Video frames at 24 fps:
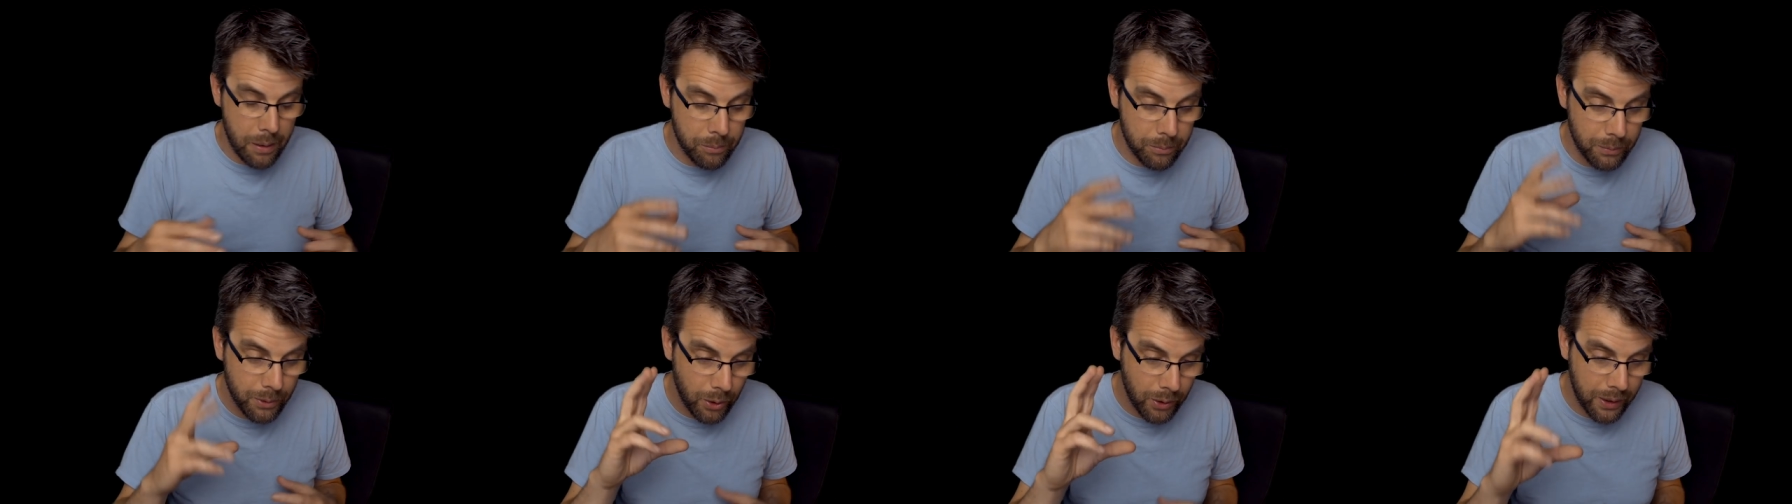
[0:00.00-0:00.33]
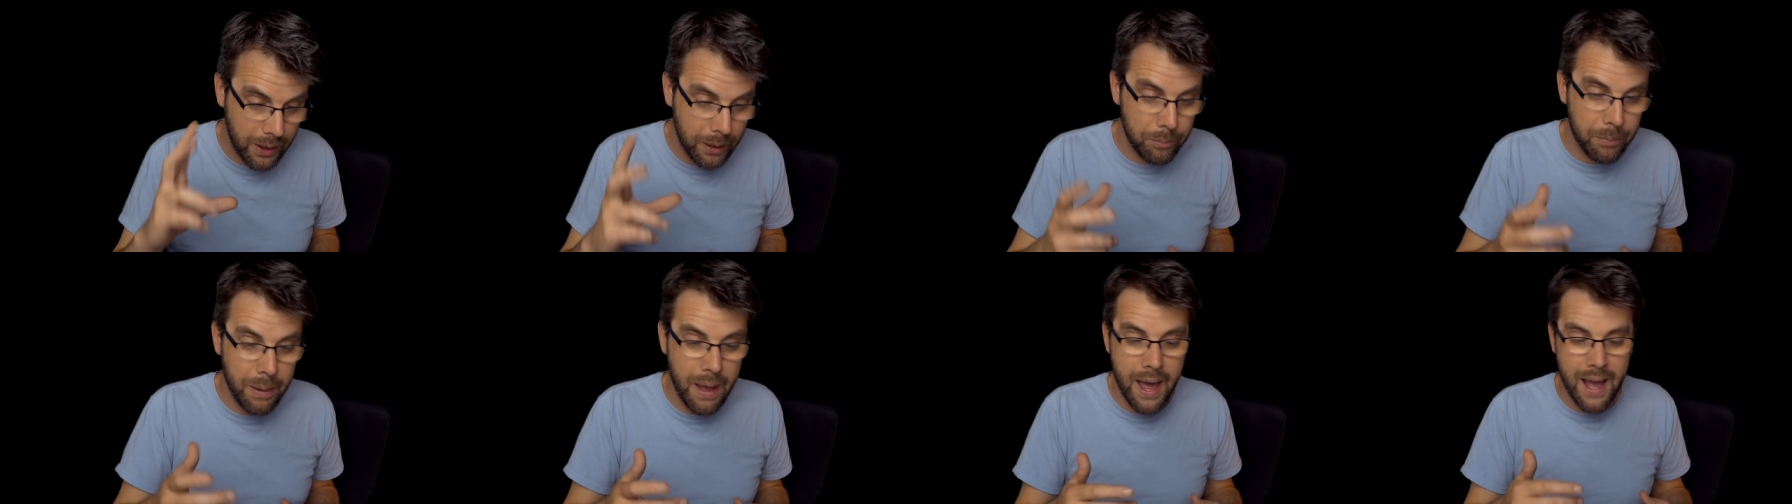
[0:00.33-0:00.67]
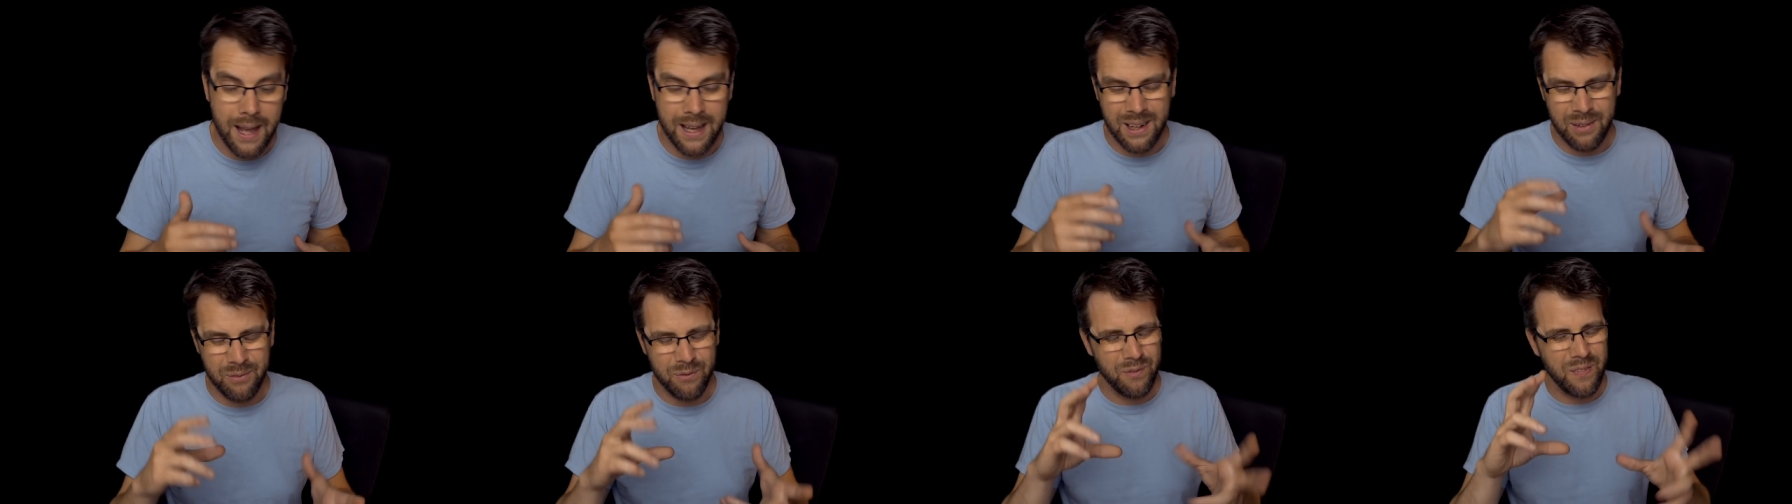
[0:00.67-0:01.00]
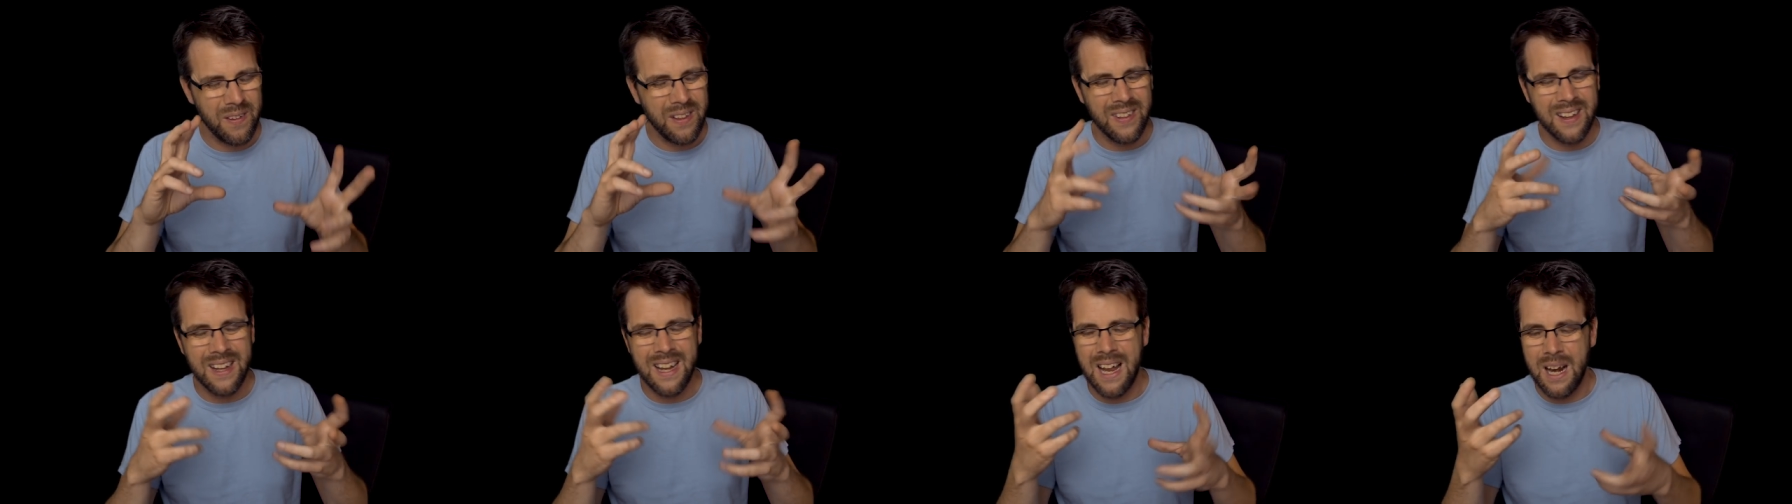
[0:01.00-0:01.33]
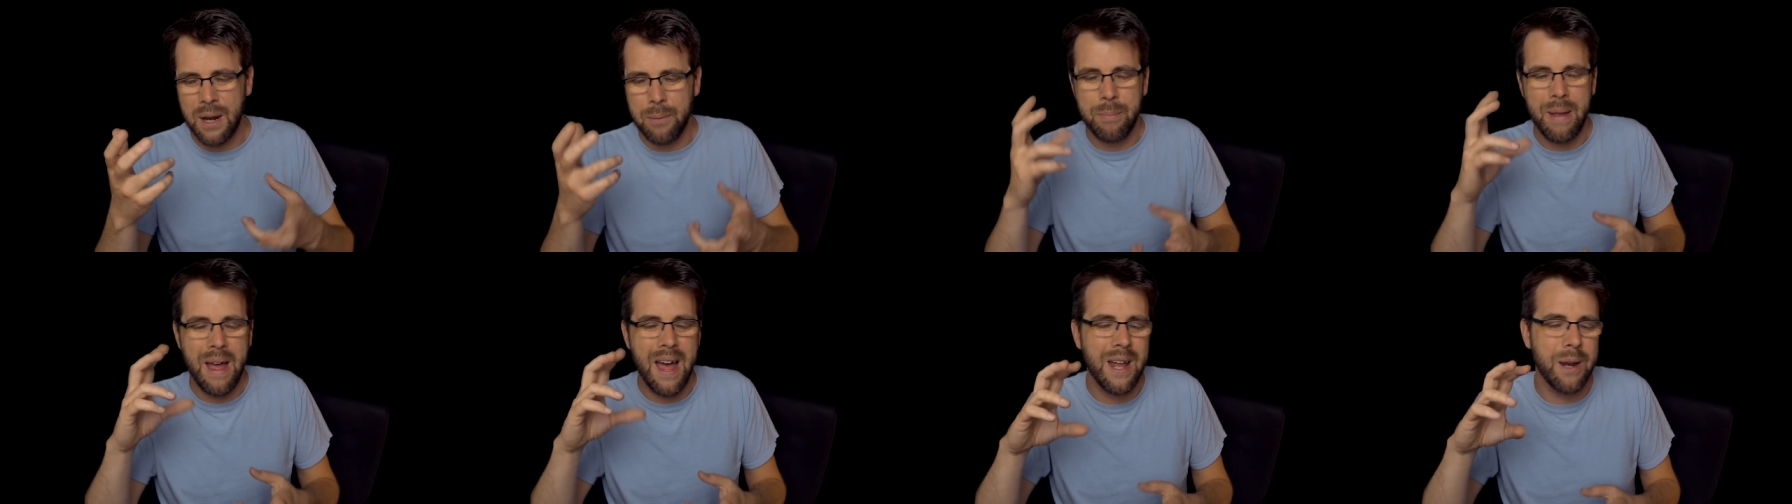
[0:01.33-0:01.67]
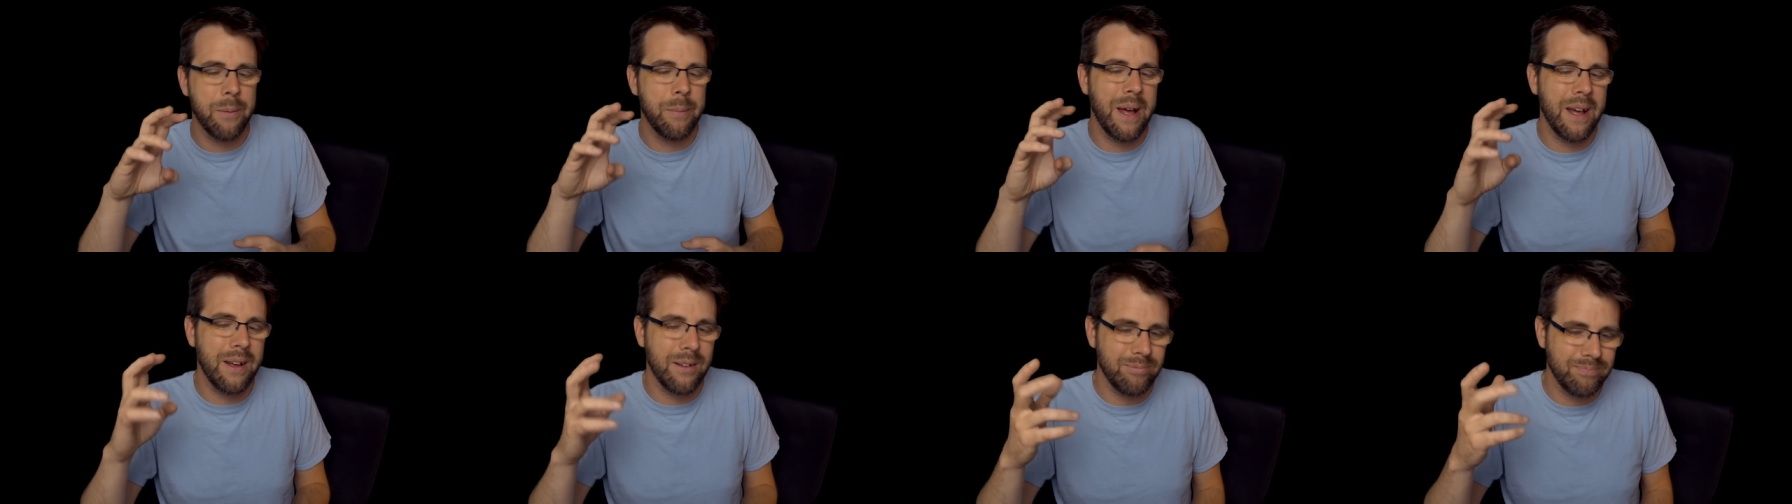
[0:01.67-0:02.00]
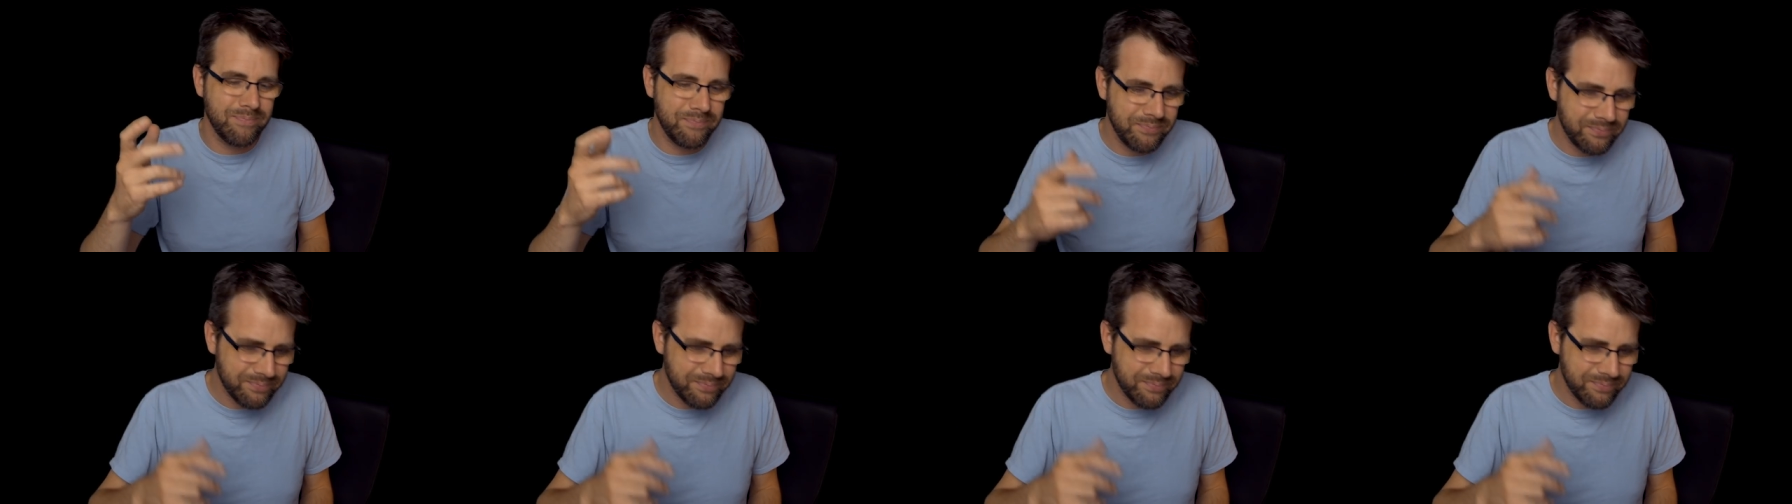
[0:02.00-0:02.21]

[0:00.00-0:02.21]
I'm looking back, and I'm feeling kind of bad about